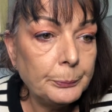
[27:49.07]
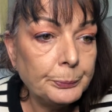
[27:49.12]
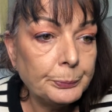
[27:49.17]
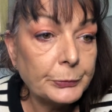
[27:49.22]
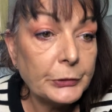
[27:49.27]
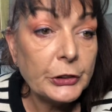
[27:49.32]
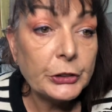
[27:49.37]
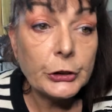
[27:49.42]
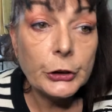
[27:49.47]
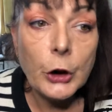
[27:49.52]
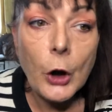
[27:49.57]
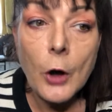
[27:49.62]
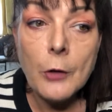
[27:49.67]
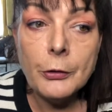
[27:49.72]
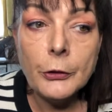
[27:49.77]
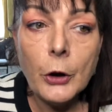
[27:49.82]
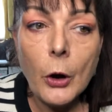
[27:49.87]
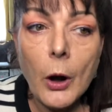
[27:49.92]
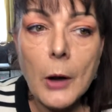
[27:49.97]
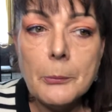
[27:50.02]
It's an
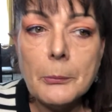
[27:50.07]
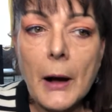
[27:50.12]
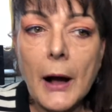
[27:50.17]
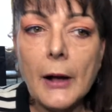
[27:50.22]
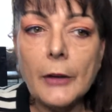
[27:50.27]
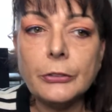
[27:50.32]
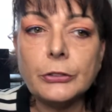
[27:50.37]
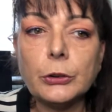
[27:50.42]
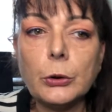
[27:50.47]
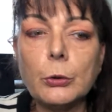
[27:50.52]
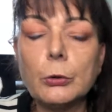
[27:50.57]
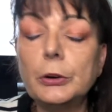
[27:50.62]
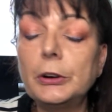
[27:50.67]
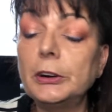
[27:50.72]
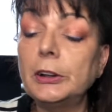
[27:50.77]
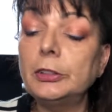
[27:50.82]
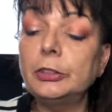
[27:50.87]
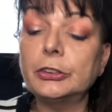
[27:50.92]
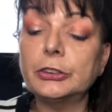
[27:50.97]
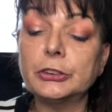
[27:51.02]
overnight mask or an
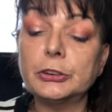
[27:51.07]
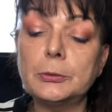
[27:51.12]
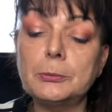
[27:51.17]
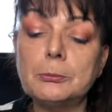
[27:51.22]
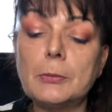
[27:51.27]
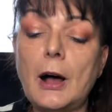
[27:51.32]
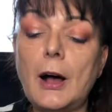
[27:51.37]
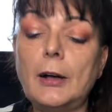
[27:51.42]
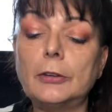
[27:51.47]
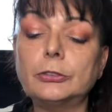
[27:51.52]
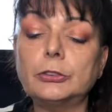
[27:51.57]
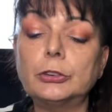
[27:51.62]
instant mask.